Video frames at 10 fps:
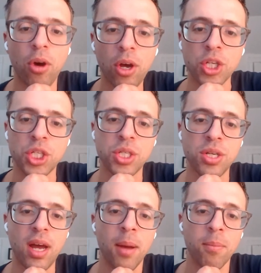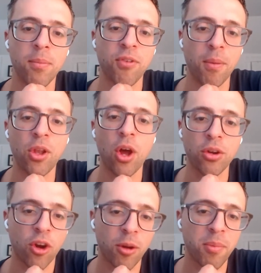push um, from
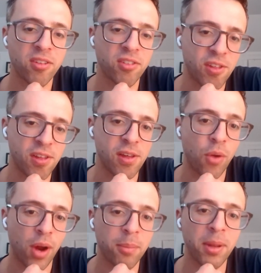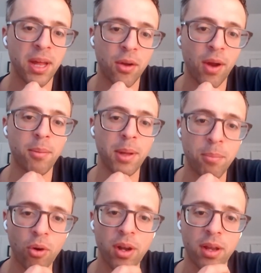the long termists is incredibly,
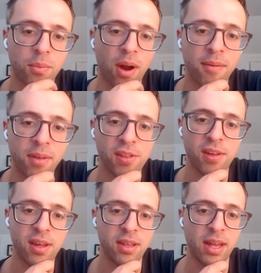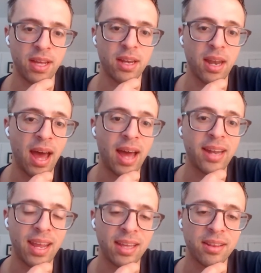incredibly important. We're mm-hmm. obviously like
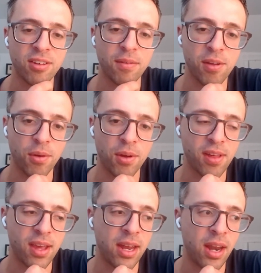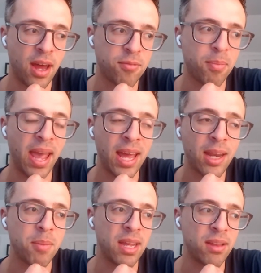not taking this stuff seriously enough
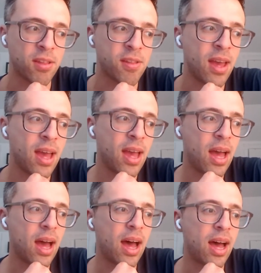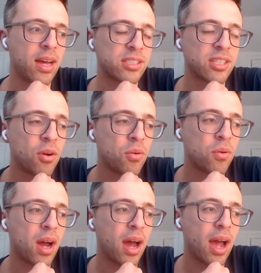by any means. Uh,
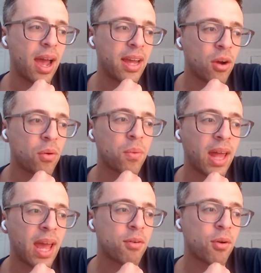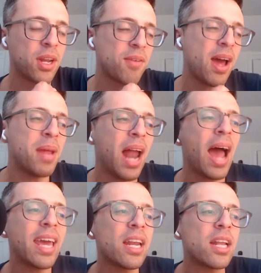so I don't really have a critique. About,
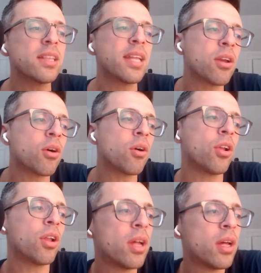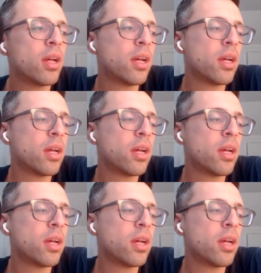I mean, I get a little.